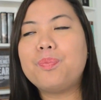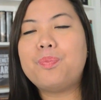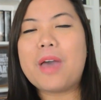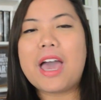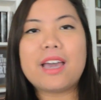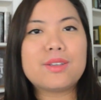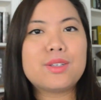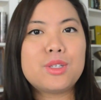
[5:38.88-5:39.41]

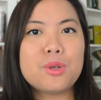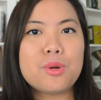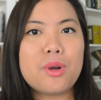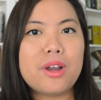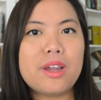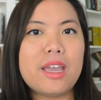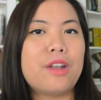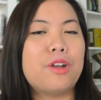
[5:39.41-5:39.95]

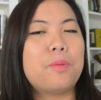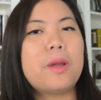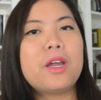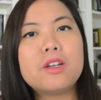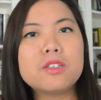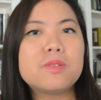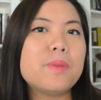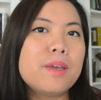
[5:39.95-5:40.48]
backstory and her
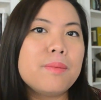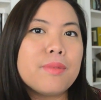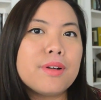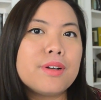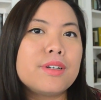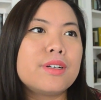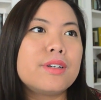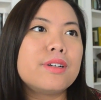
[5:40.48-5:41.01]
parents being
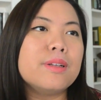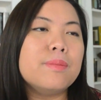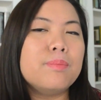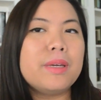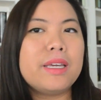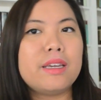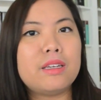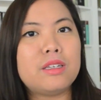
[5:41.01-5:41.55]
murdered
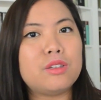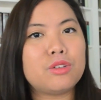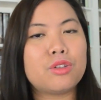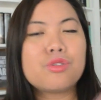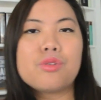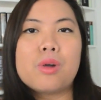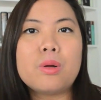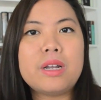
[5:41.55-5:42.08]
and being
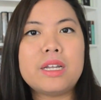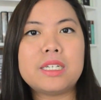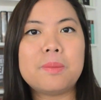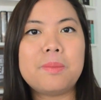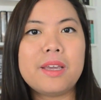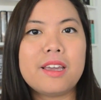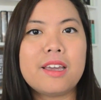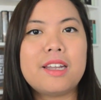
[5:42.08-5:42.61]
thrown
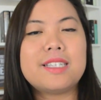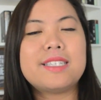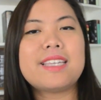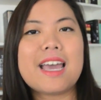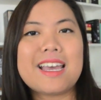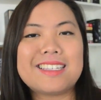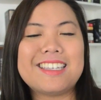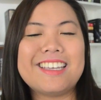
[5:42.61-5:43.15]
into being an
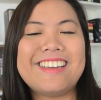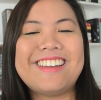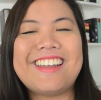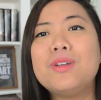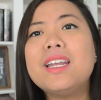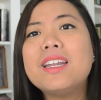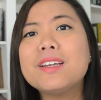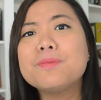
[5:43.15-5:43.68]

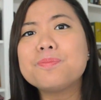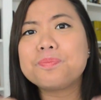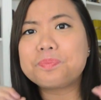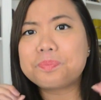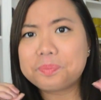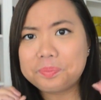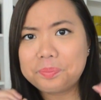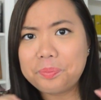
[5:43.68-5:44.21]
assassin. Reading
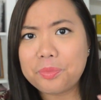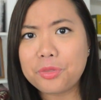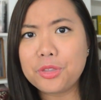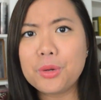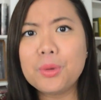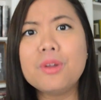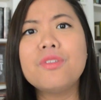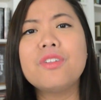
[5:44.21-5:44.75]

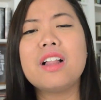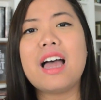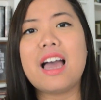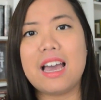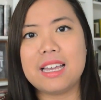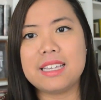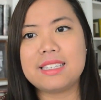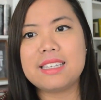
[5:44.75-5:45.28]
Throne of
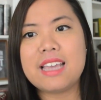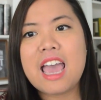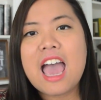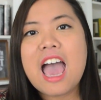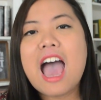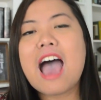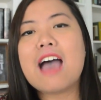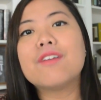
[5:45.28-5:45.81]
Glass
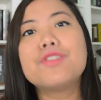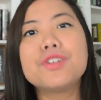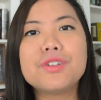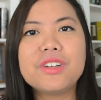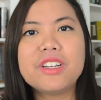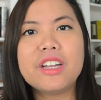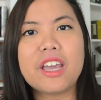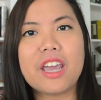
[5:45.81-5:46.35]

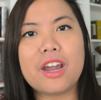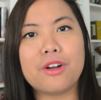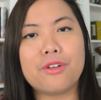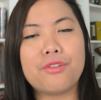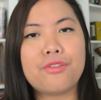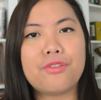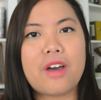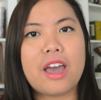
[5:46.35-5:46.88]
after reading Heir
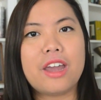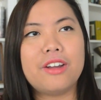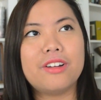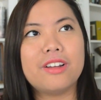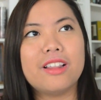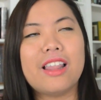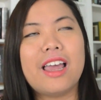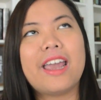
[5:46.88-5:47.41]
of
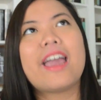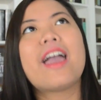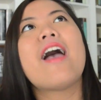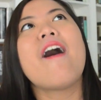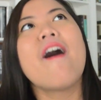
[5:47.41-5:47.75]
Fire, like,